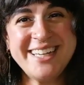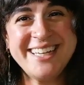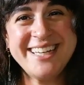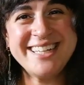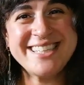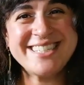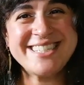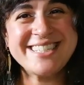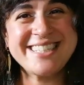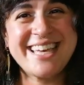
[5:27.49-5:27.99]

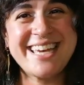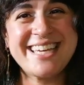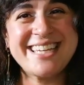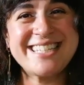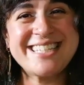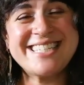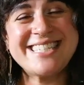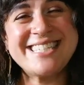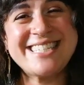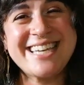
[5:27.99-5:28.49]
it's
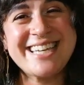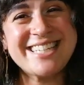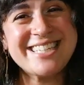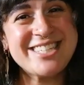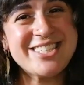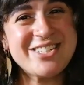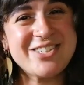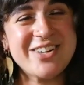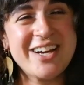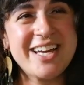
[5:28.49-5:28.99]
like
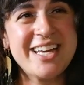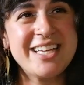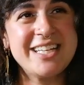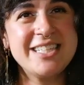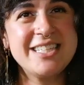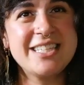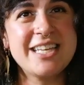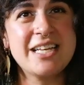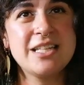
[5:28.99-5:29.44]
6 strands.